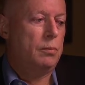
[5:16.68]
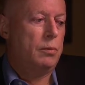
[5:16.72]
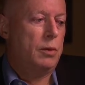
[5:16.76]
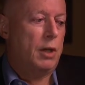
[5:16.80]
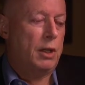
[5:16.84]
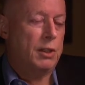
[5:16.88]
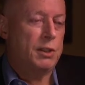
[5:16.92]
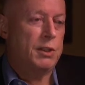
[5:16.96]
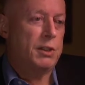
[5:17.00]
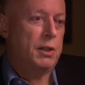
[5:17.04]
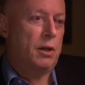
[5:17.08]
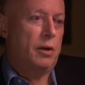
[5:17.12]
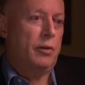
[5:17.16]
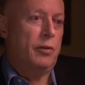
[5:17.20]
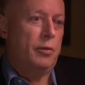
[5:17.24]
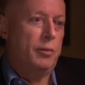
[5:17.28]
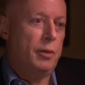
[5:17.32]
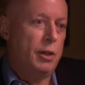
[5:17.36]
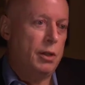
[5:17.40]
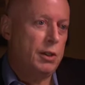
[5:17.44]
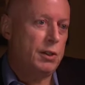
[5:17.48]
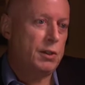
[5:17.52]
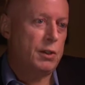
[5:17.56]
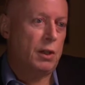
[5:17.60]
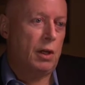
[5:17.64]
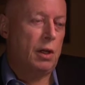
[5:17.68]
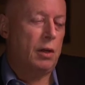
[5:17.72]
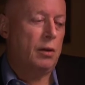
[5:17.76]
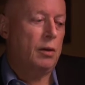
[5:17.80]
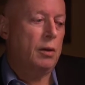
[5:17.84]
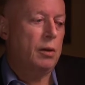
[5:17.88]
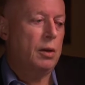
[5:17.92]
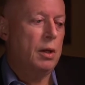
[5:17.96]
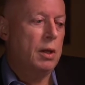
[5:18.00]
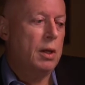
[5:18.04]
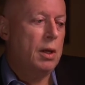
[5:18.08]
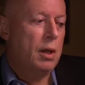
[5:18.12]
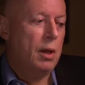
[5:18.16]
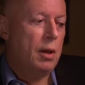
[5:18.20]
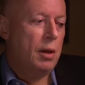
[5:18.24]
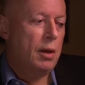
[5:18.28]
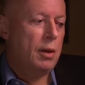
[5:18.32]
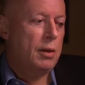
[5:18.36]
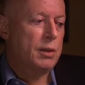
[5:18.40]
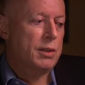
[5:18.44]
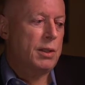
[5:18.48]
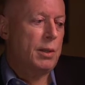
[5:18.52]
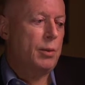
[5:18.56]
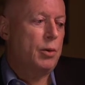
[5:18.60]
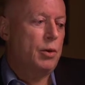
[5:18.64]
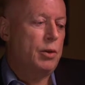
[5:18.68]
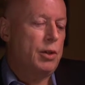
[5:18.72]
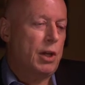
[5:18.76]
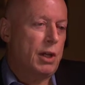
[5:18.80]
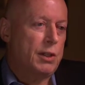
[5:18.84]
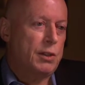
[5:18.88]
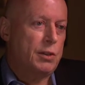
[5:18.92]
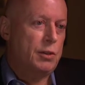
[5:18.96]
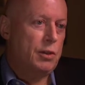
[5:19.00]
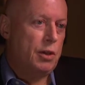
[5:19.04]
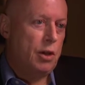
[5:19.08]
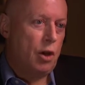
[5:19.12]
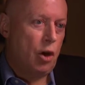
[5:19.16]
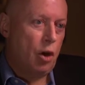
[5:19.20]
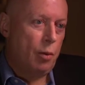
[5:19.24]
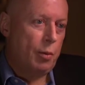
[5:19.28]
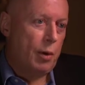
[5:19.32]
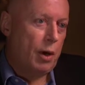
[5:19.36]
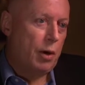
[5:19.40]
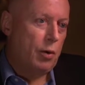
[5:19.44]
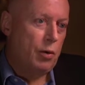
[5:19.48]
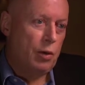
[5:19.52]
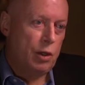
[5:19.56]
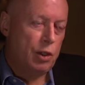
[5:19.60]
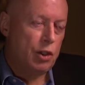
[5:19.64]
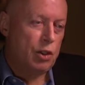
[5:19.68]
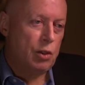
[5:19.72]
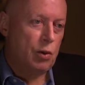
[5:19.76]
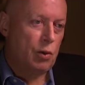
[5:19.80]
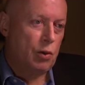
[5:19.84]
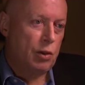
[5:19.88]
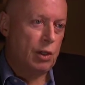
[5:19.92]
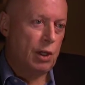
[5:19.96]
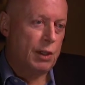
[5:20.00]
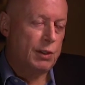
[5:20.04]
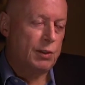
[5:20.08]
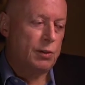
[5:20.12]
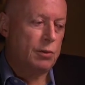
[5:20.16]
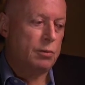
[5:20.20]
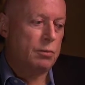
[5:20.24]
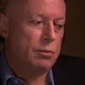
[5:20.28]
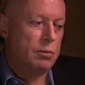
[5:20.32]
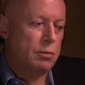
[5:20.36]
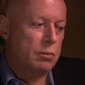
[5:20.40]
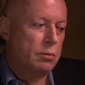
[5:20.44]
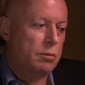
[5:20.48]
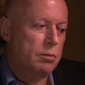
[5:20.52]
necessary for me to say that someone who doesn't know about religion or doesn't